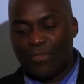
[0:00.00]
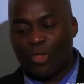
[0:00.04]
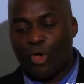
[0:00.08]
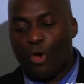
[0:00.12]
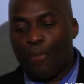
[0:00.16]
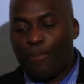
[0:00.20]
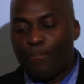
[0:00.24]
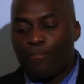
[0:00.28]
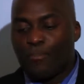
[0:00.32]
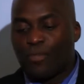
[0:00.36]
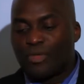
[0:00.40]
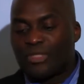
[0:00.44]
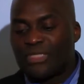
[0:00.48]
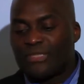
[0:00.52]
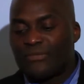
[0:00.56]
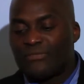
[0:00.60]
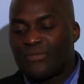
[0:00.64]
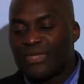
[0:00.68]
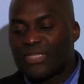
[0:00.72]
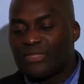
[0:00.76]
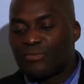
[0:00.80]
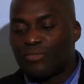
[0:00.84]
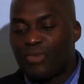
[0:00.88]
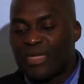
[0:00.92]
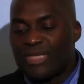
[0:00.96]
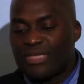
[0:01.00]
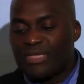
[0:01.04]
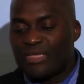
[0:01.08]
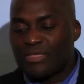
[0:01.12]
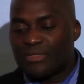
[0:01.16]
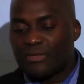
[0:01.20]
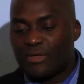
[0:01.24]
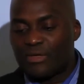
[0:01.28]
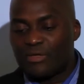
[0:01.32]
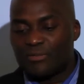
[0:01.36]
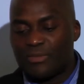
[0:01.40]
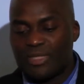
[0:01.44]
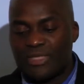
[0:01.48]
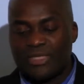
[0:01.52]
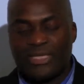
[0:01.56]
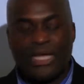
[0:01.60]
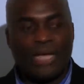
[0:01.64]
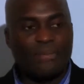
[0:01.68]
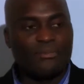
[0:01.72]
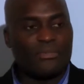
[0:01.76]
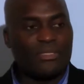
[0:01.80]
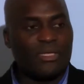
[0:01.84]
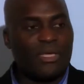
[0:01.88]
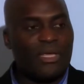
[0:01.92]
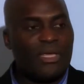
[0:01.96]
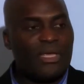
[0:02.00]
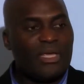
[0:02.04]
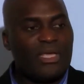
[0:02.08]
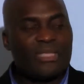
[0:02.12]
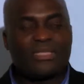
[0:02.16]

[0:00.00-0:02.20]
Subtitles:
Hope motivates when discouragement comes.